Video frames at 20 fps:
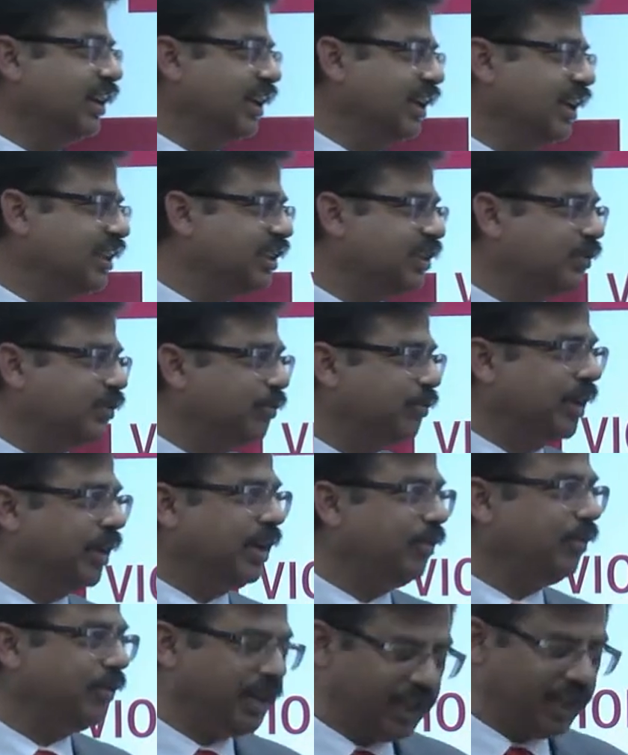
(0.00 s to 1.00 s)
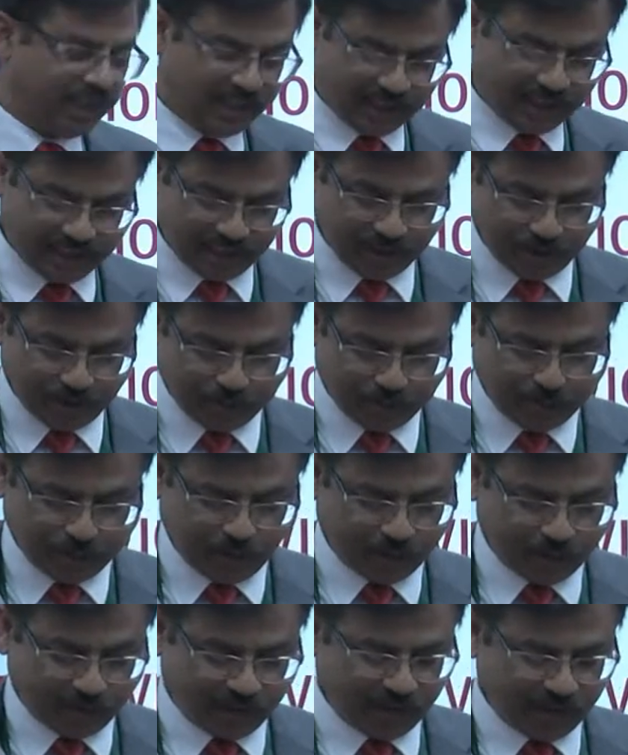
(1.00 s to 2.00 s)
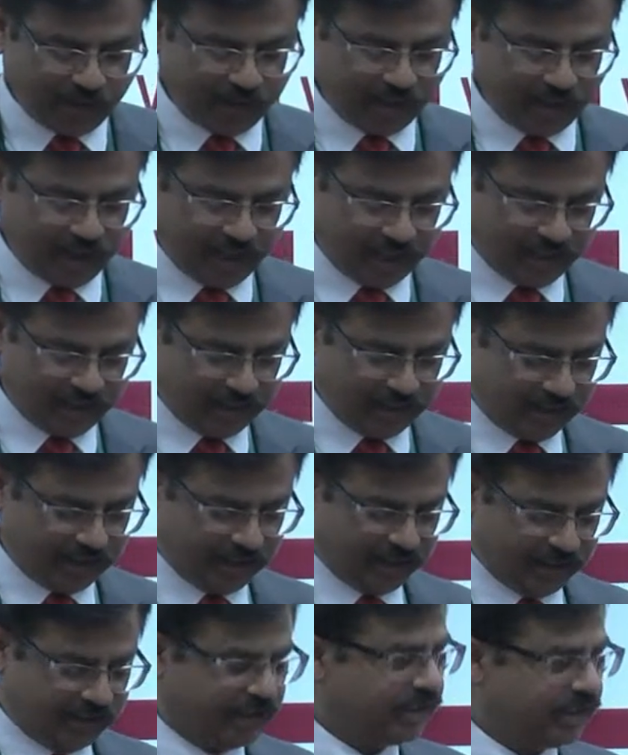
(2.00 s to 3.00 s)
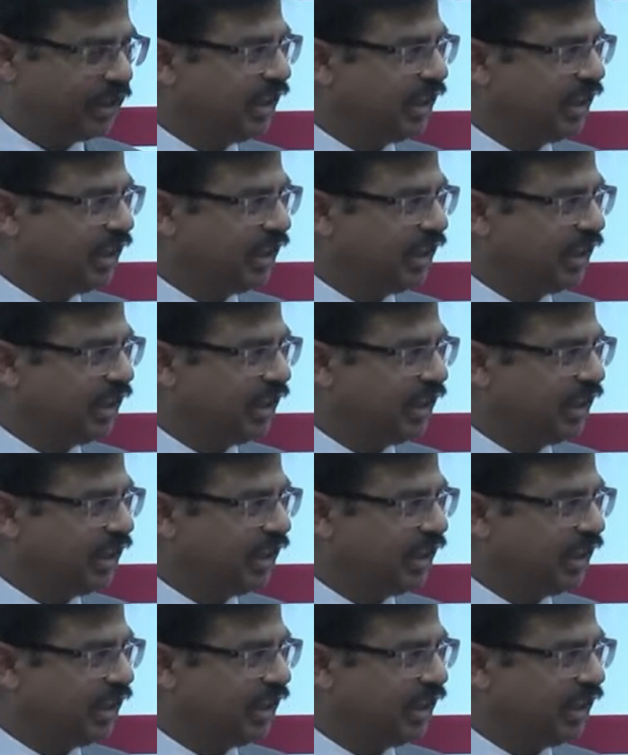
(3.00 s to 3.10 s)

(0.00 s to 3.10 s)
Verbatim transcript: it's very, very uh, important and uh,